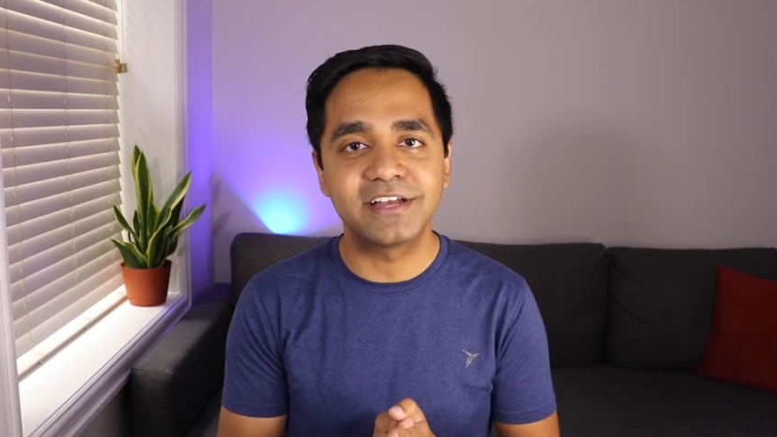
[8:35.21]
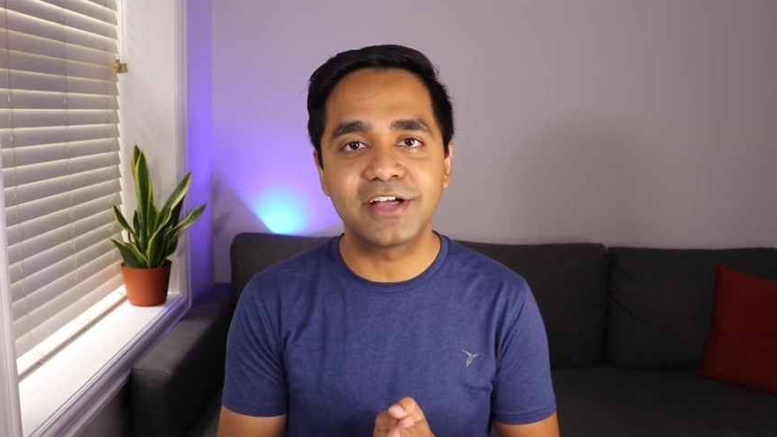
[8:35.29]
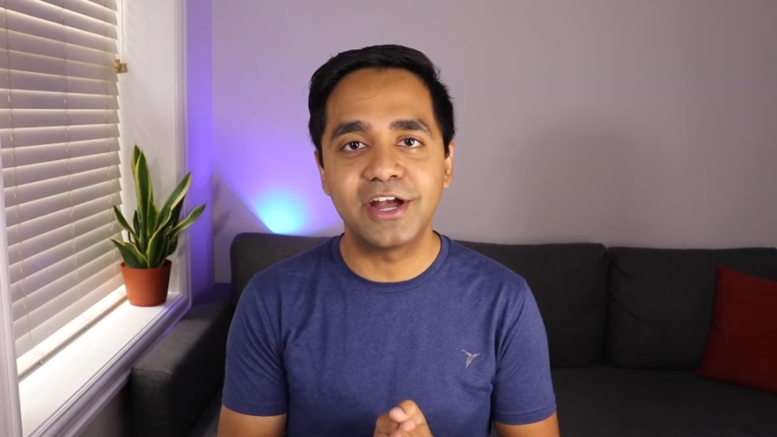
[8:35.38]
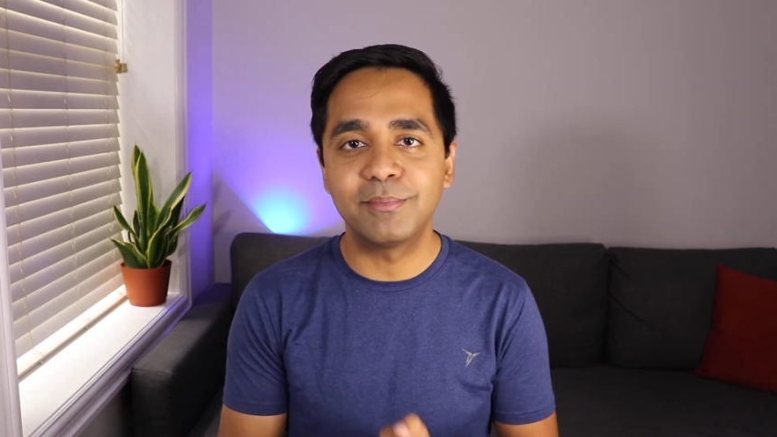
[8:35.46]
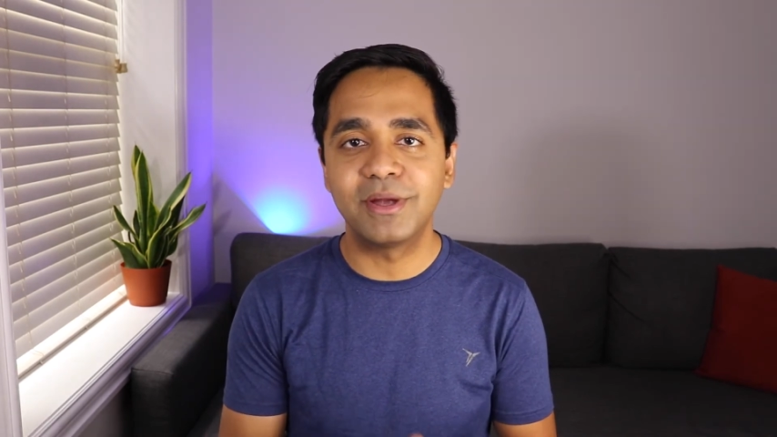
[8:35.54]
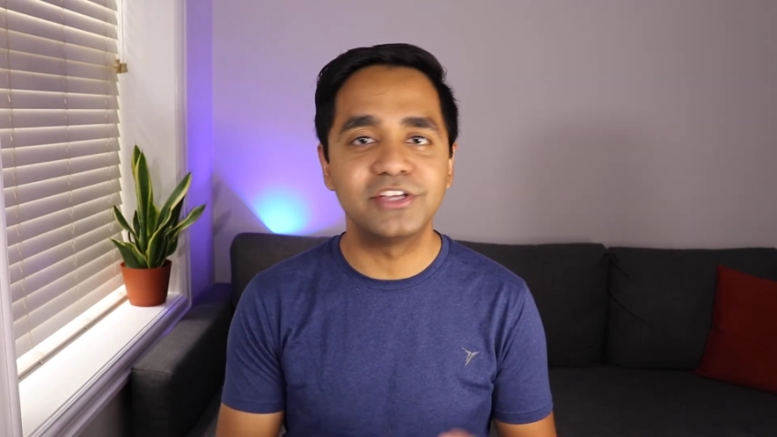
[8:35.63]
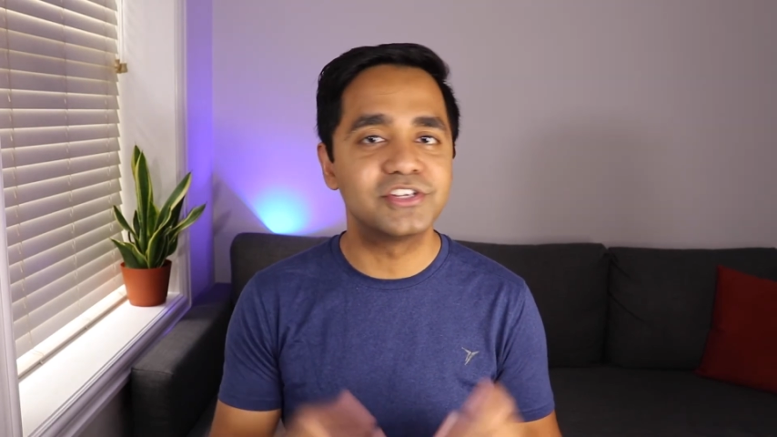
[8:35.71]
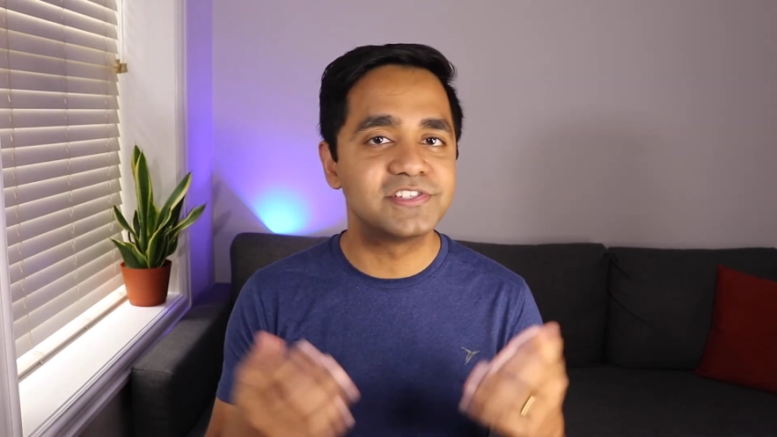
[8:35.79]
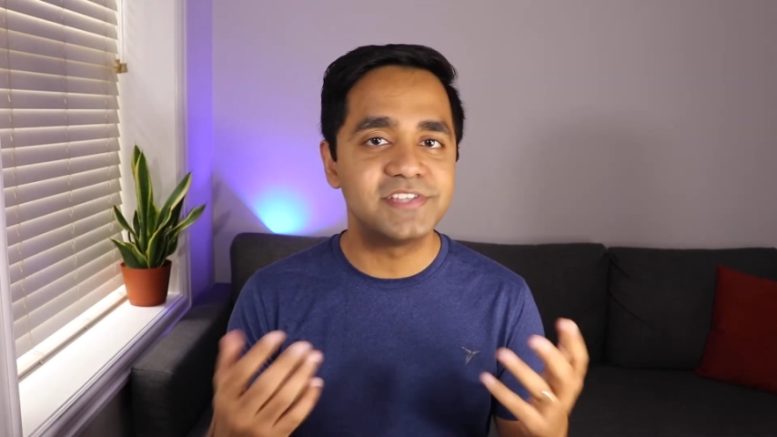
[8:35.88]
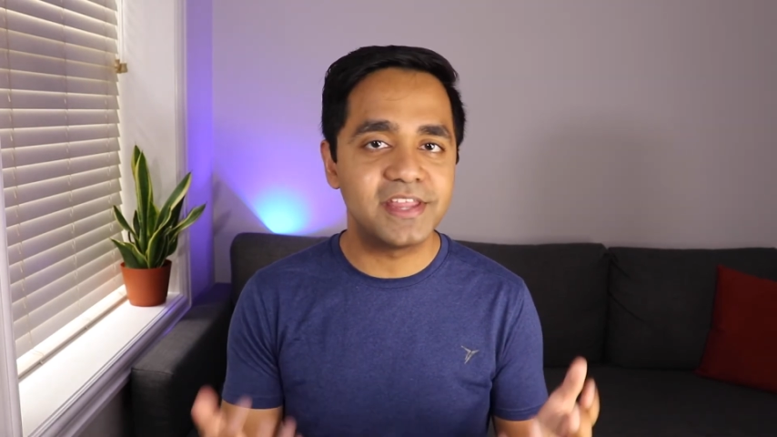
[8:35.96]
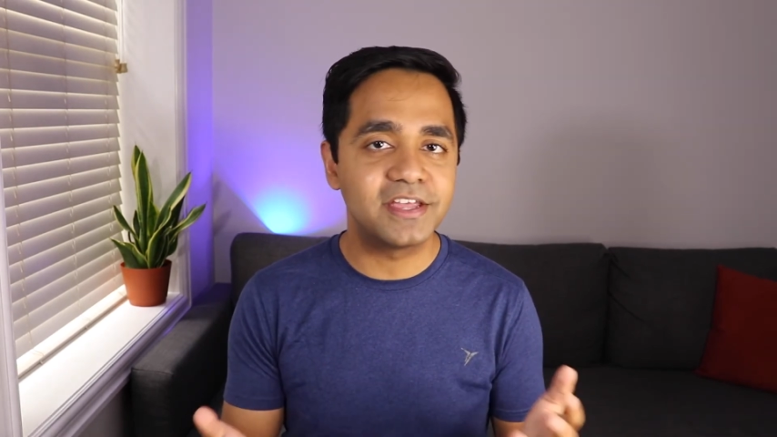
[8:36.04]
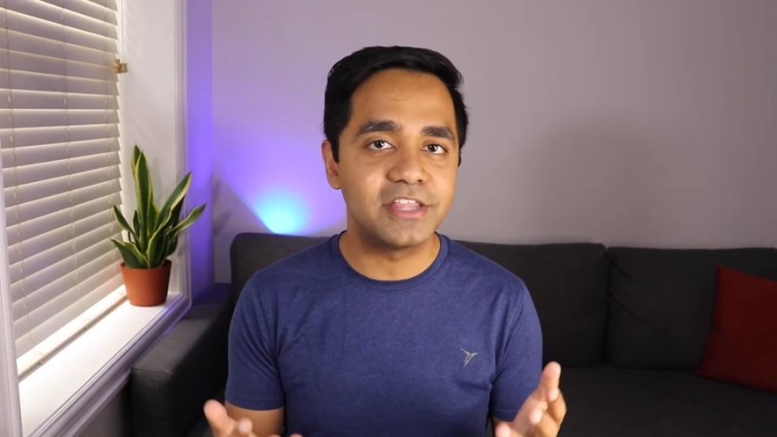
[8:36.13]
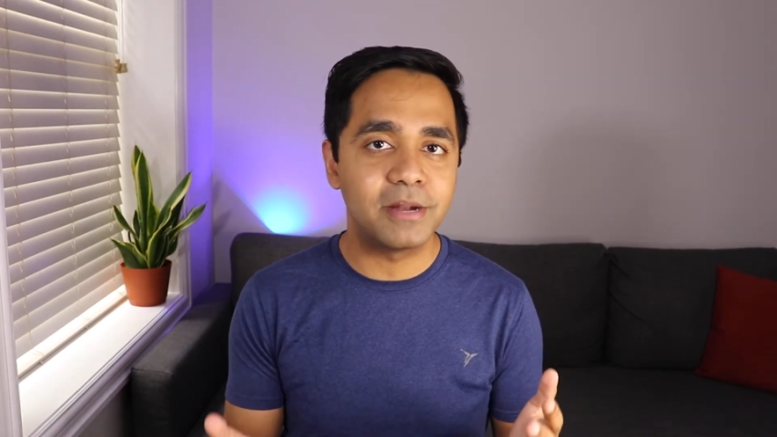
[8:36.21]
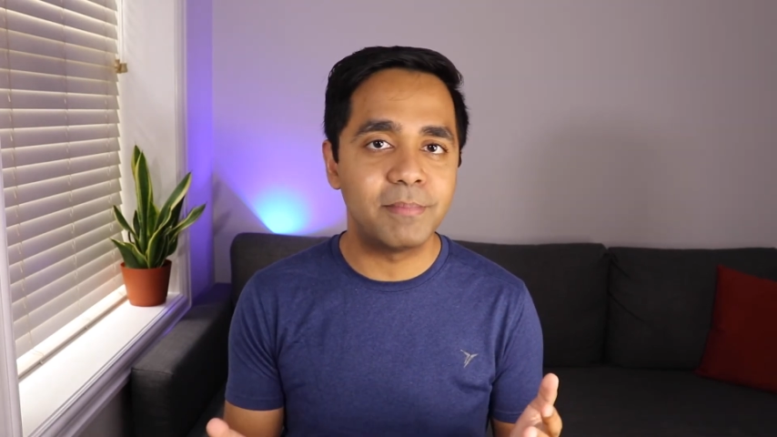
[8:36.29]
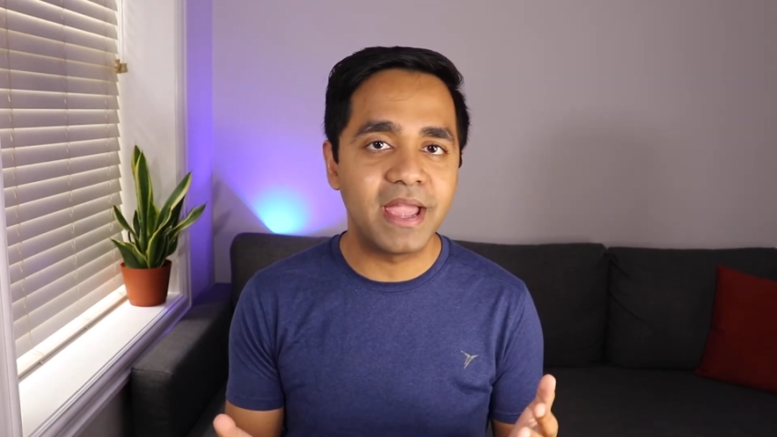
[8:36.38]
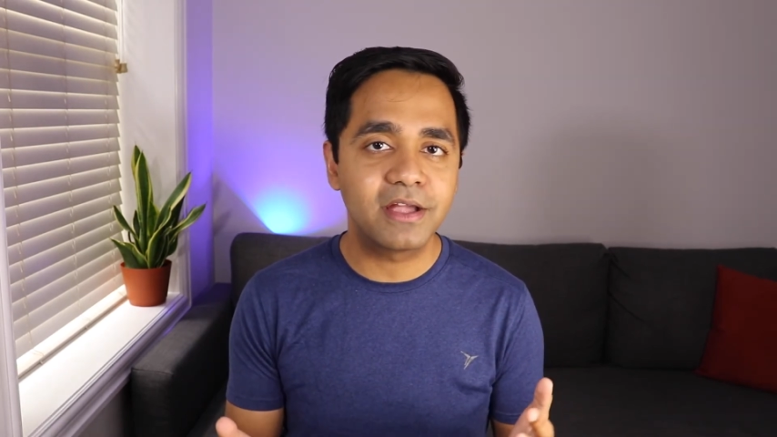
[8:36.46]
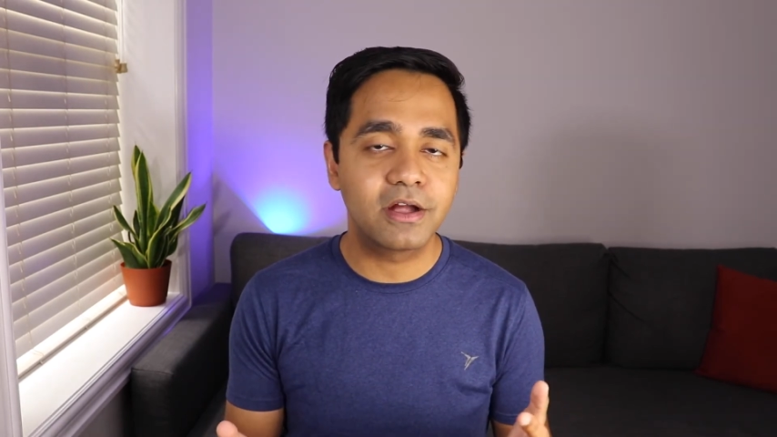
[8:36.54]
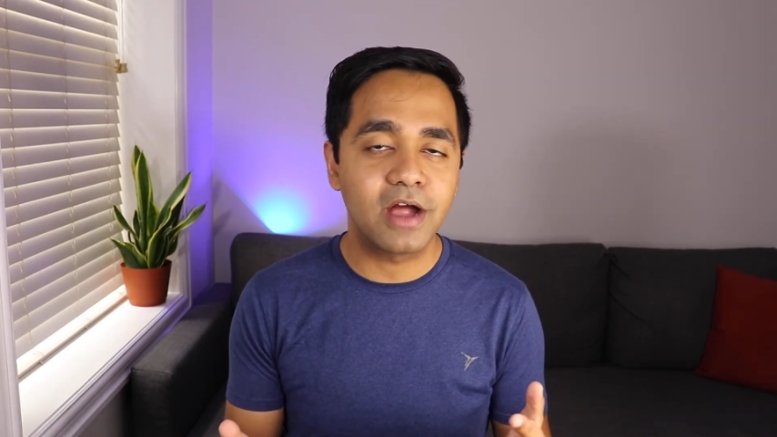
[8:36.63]
that kind of money just sitting in their
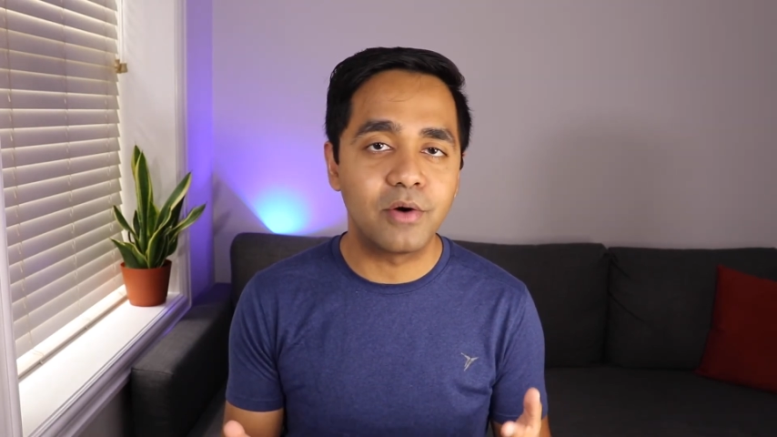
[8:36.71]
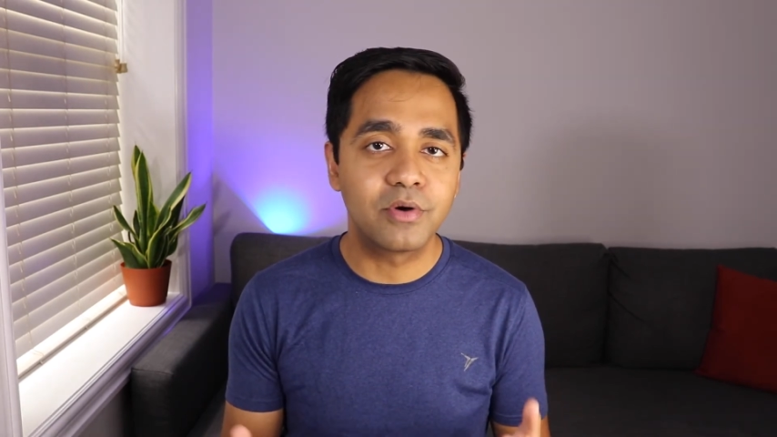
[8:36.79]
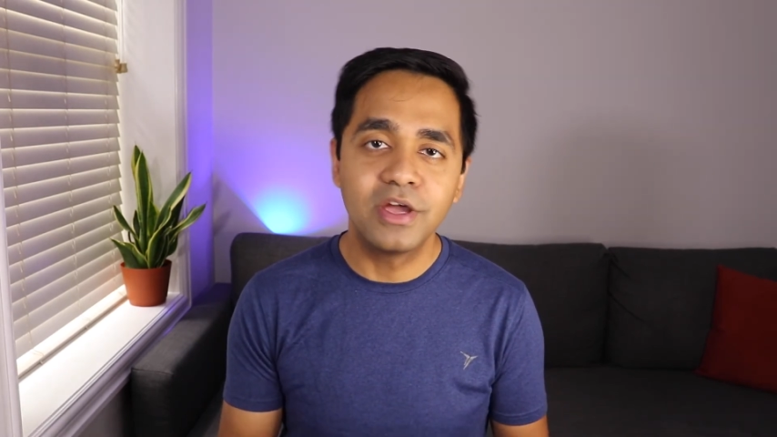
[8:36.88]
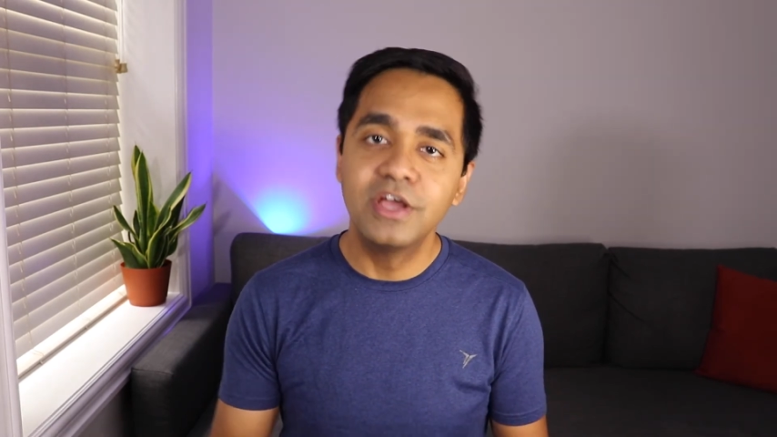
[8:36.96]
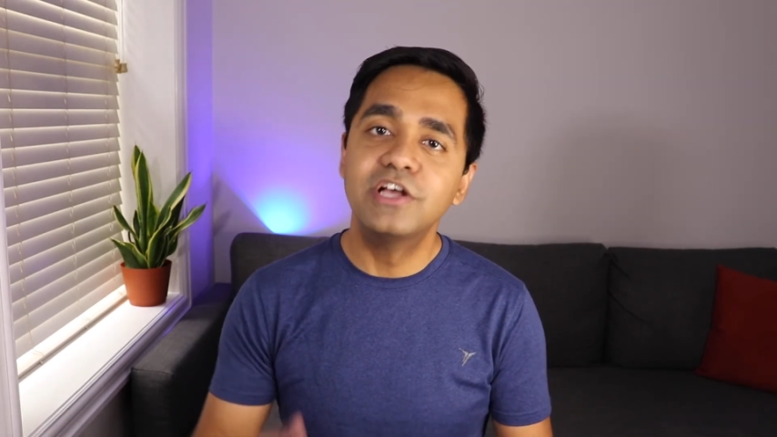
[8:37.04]
bank account.